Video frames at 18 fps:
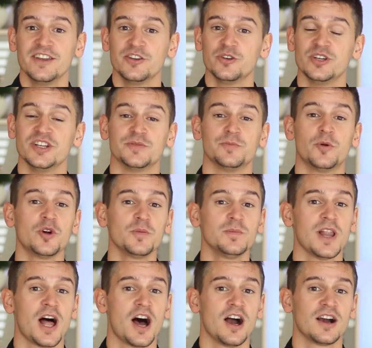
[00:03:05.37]
You need
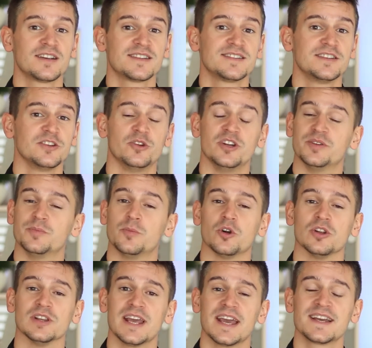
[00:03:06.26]
more blogs, you need
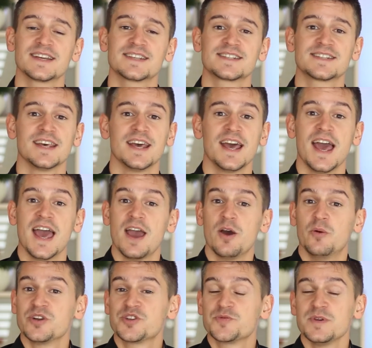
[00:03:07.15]
more links,
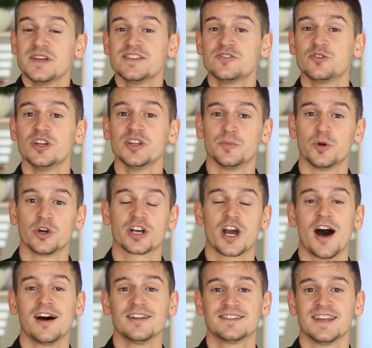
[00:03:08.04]
which means you need more
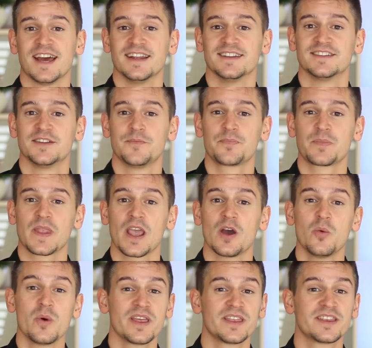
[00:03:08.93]
content.
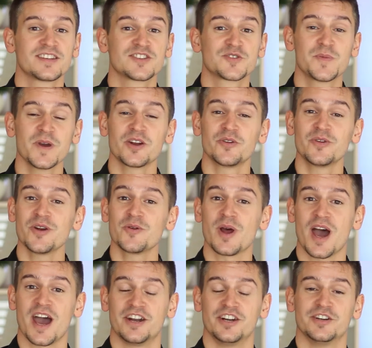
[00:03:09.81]
With Spin
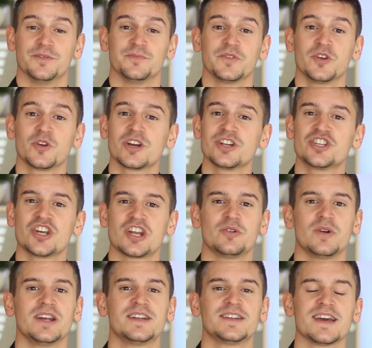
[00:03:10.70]
Rewriter, you can
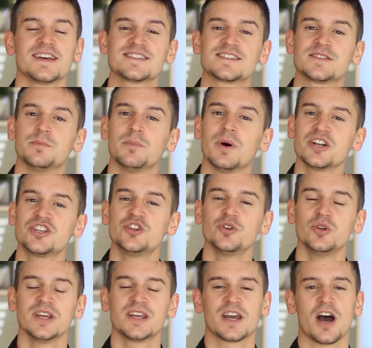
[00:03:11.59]
generate as
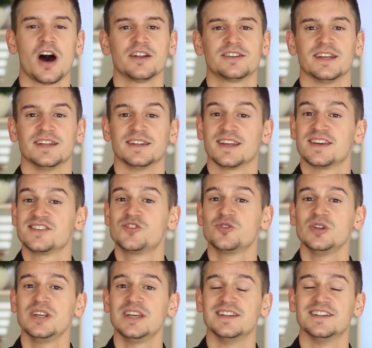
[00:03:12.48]
much unique content
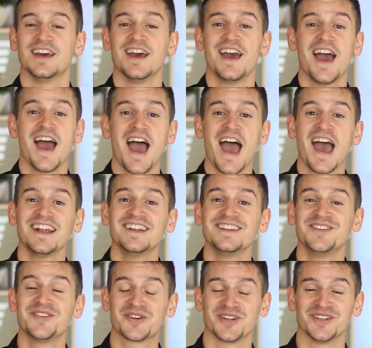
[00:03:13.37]
as you need,
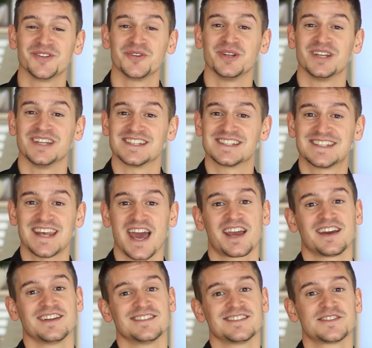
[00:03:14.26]
and you can do it in
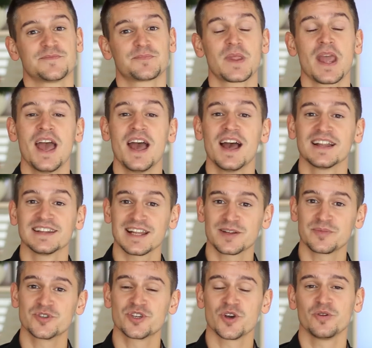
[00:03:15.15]
seconds.
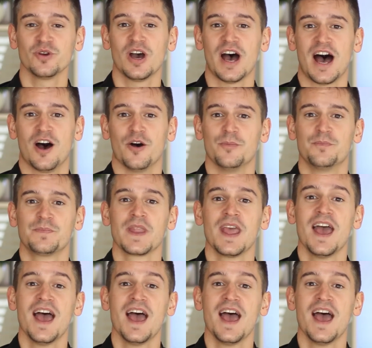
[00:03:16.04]
Let me show you how.